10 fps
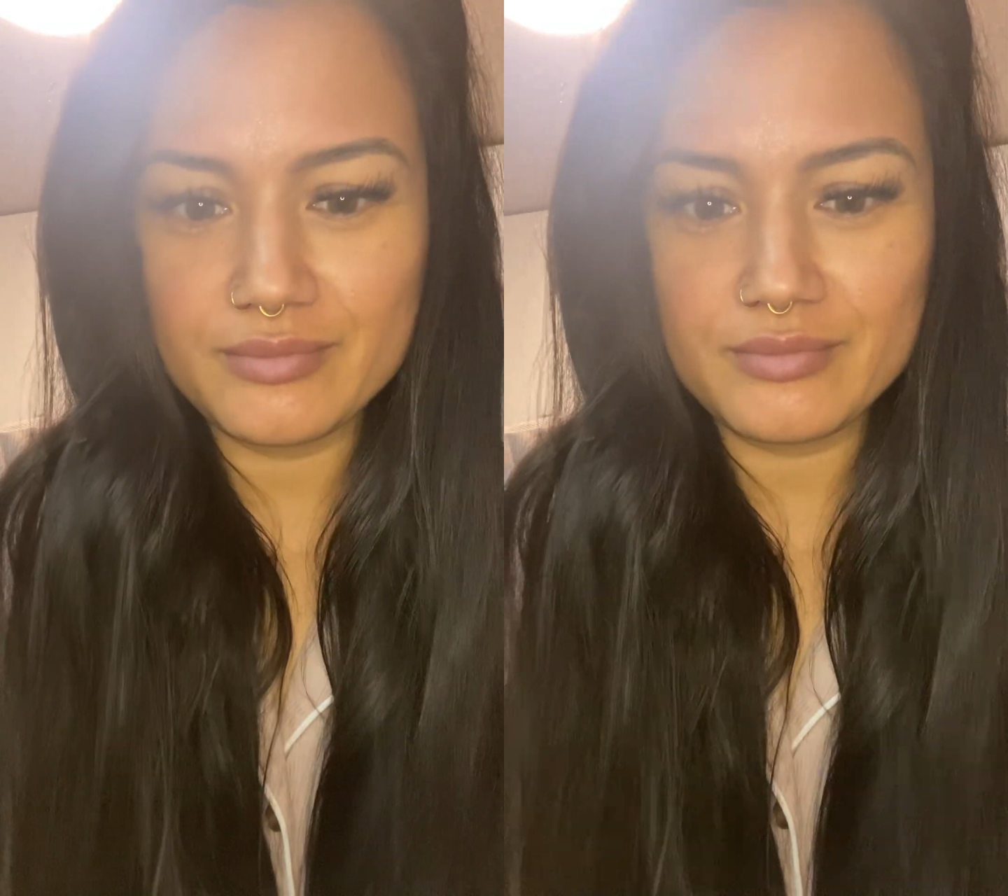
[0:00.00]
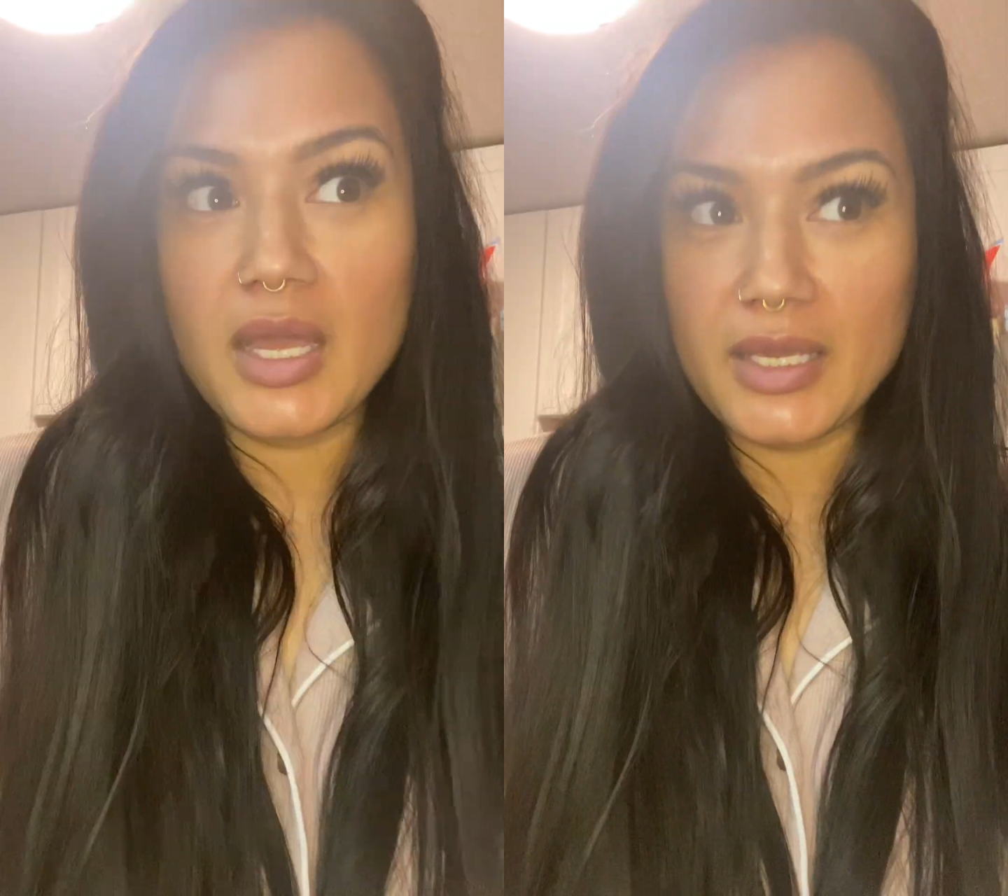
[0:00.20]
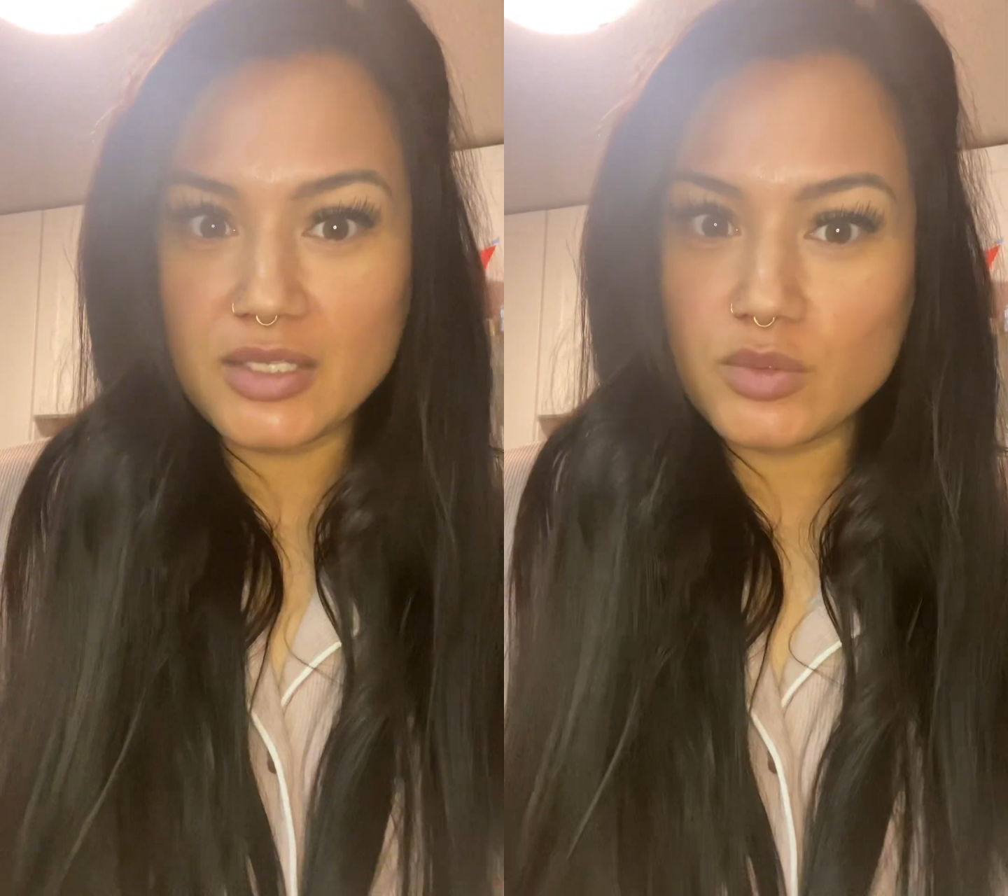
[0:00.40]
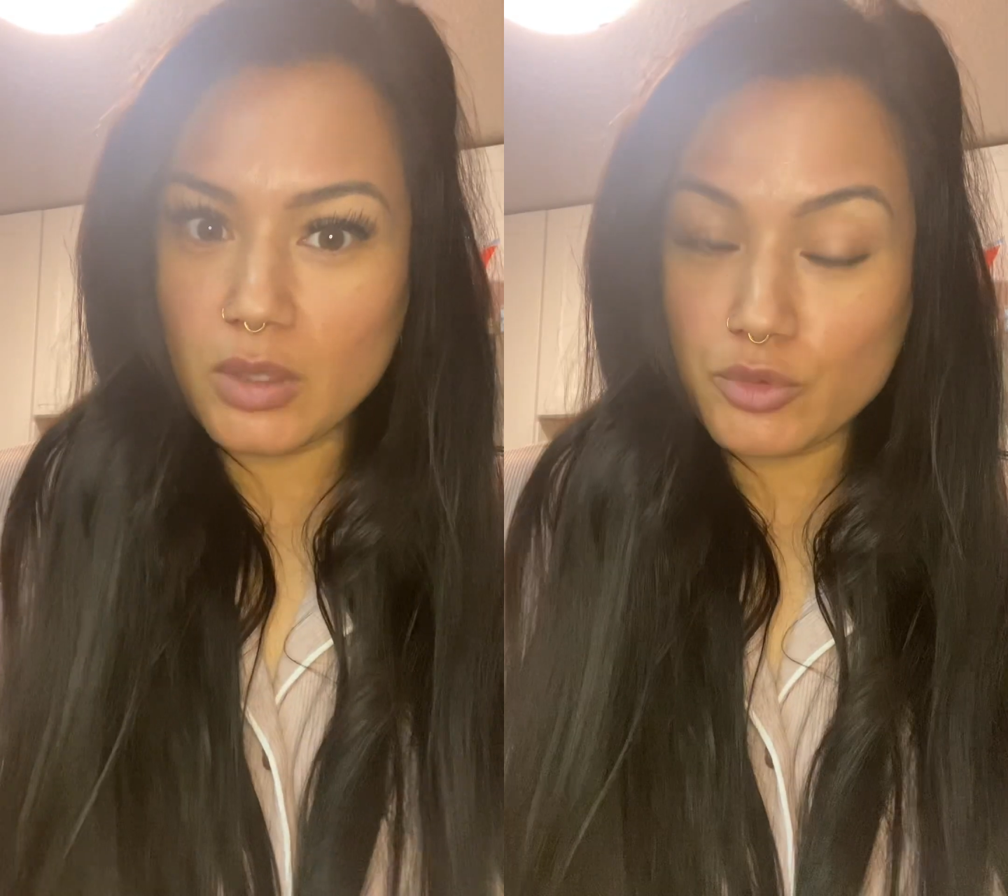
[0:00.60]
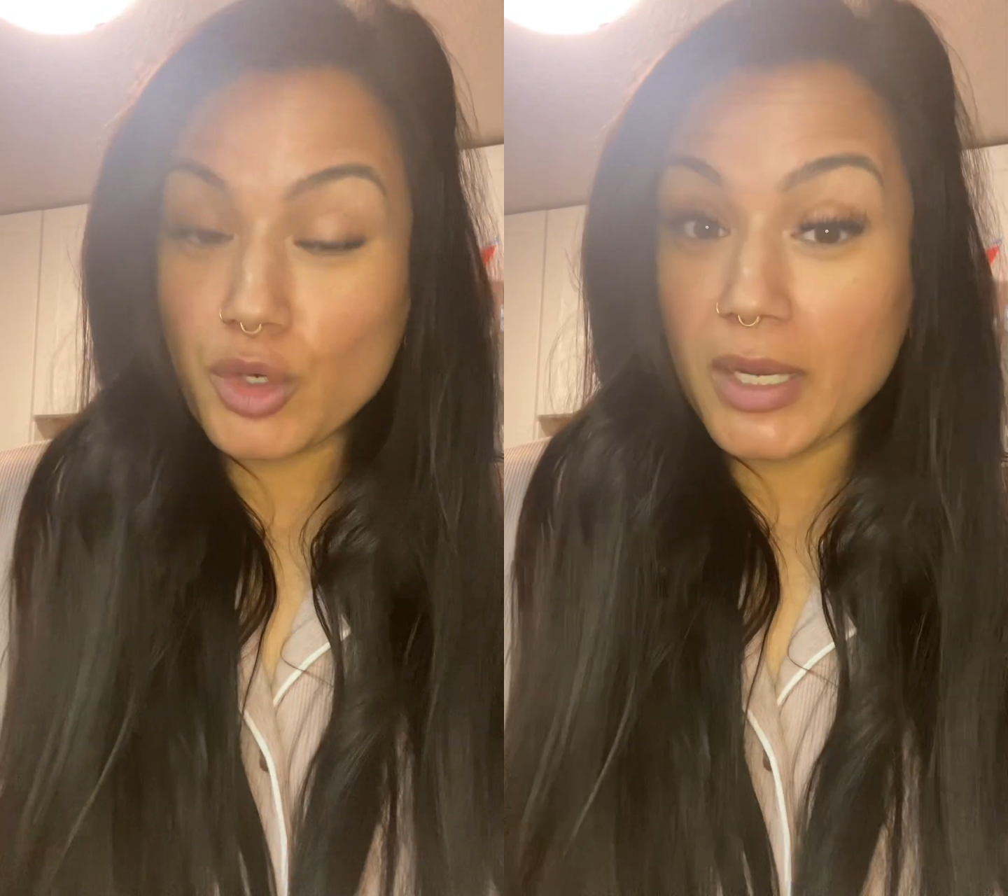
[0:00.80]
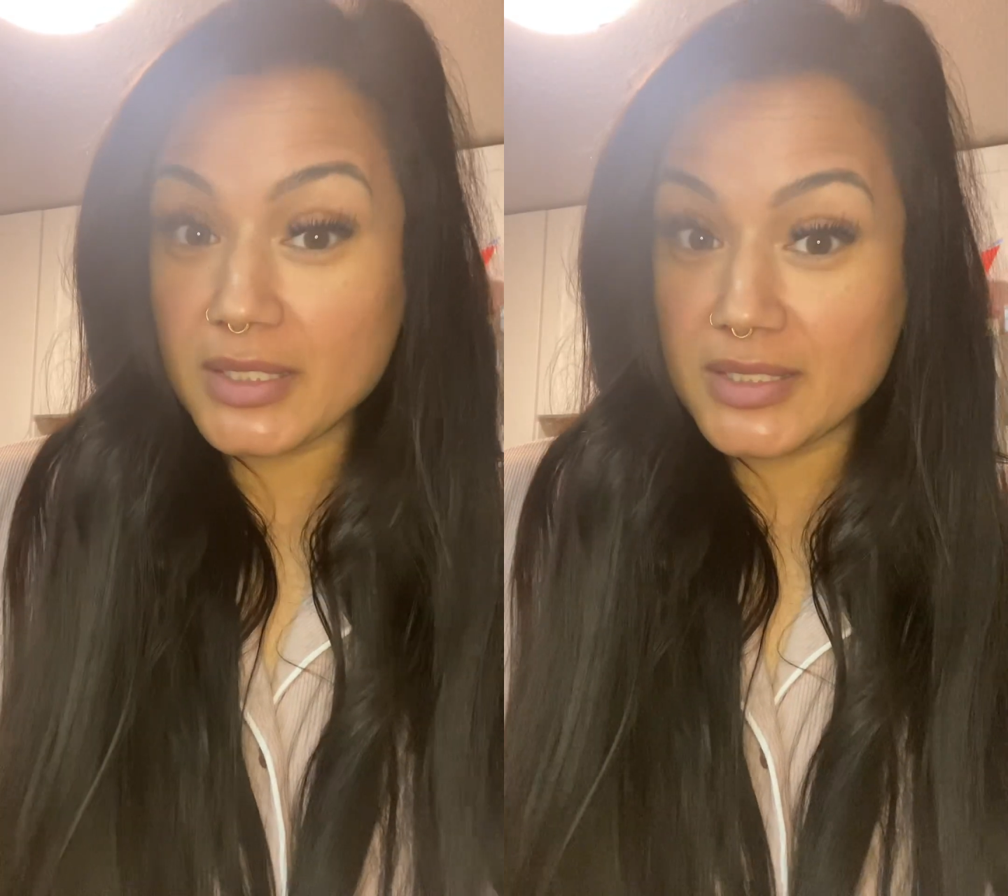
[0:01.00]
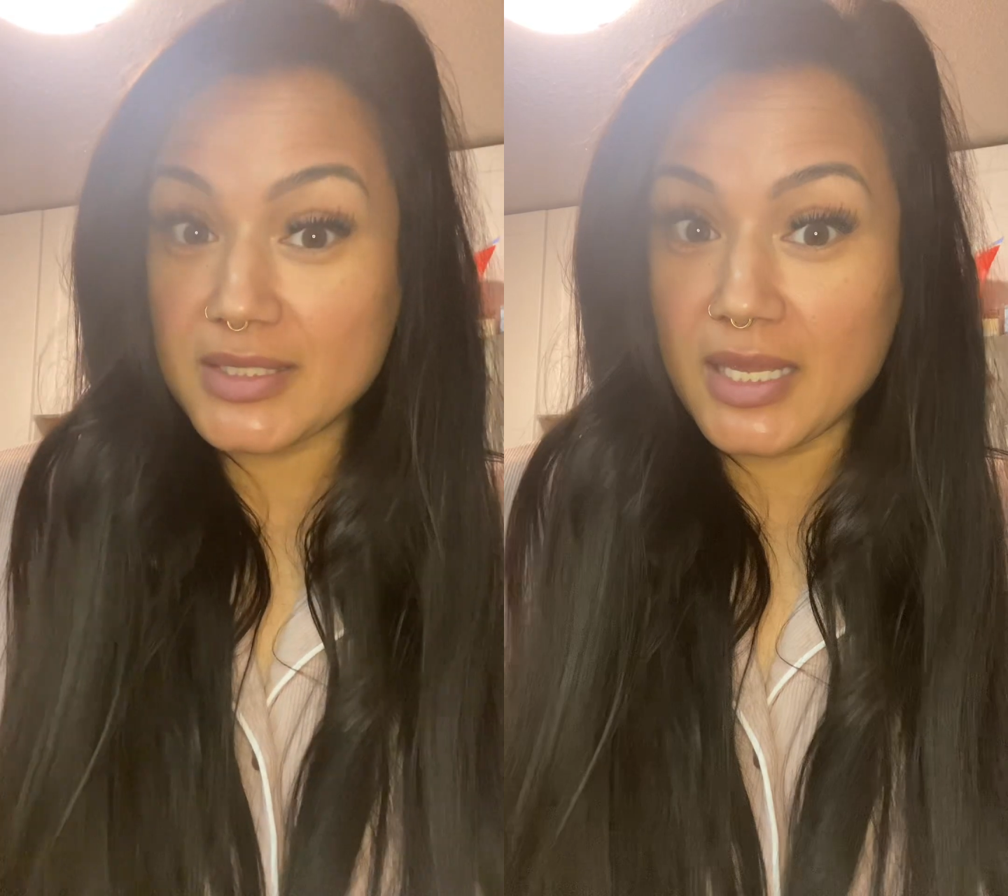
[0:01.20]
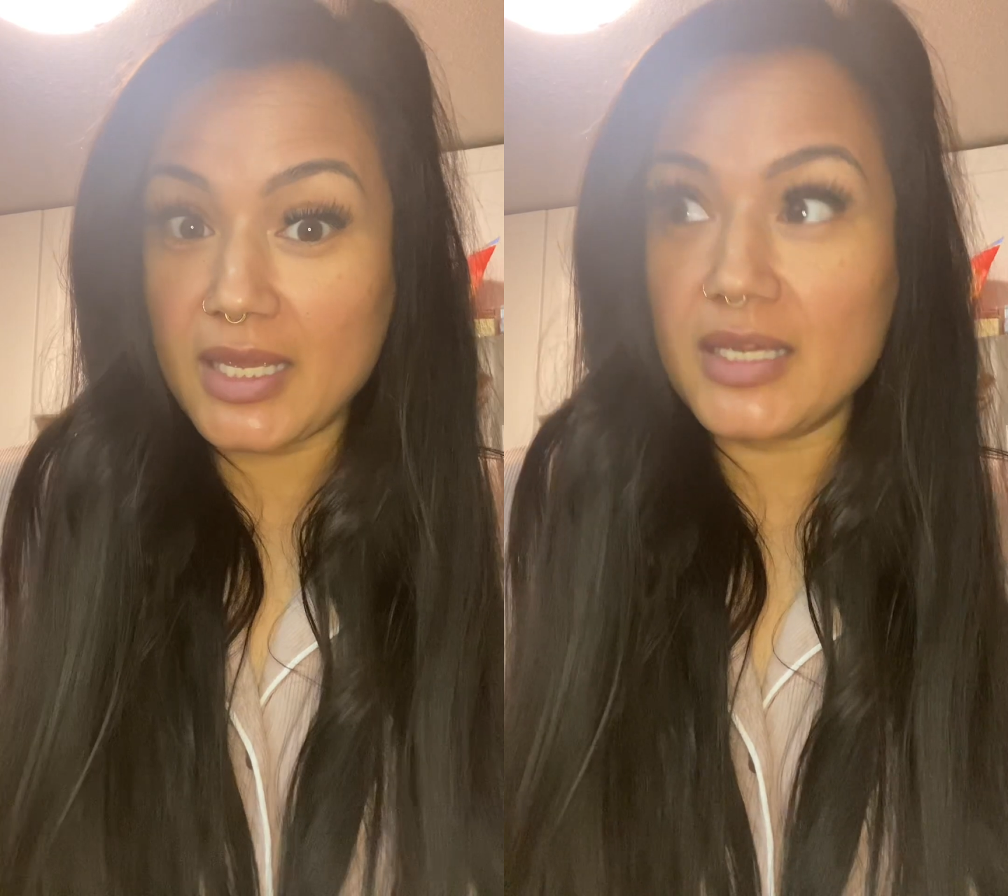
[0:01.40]
I guess what I'm trying to
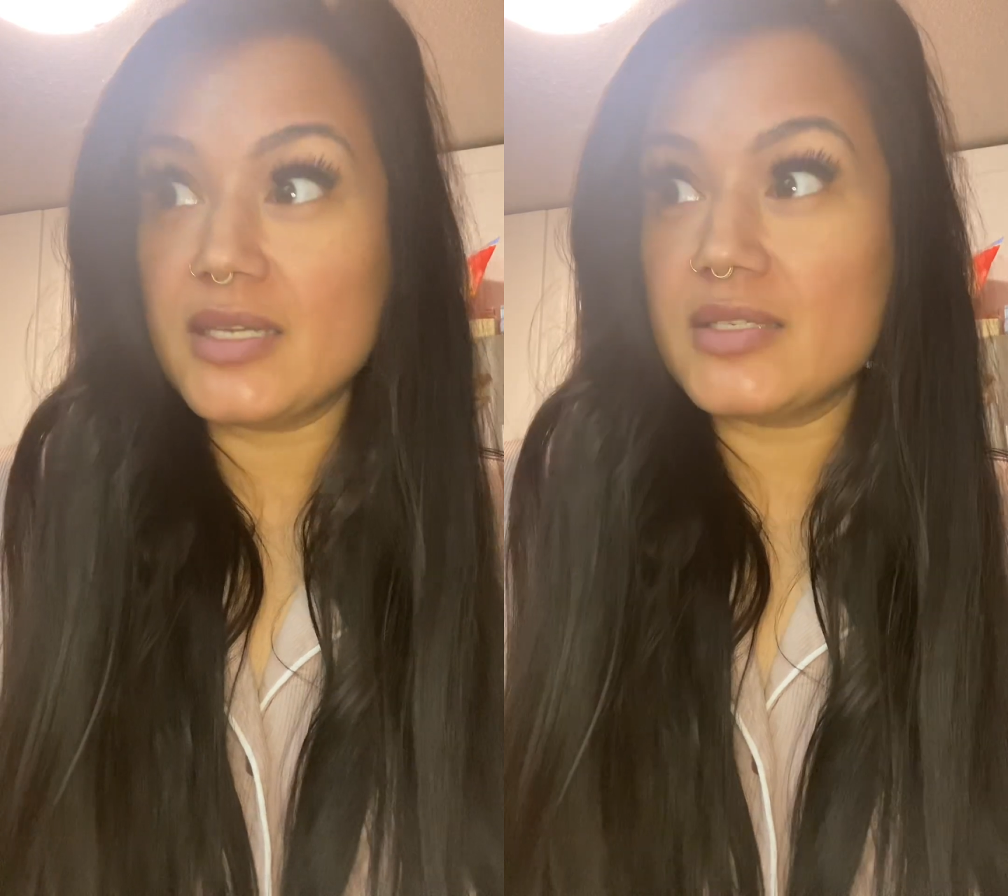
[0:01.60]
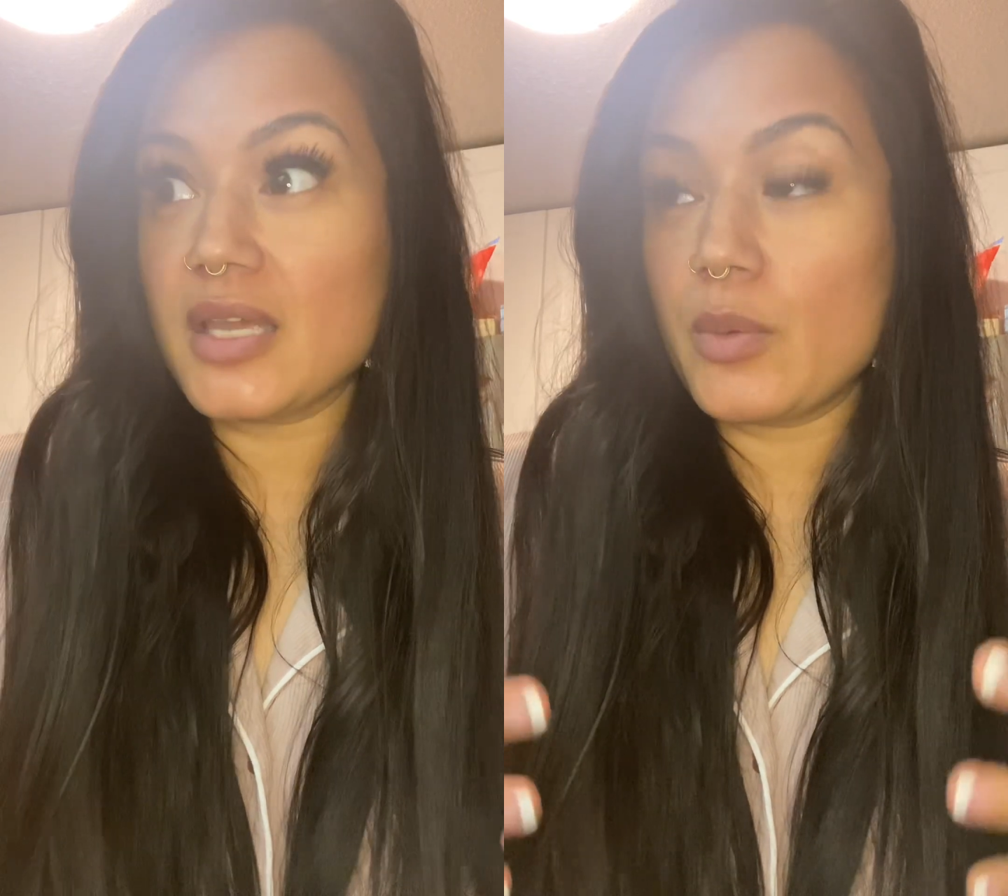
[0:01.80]
say is I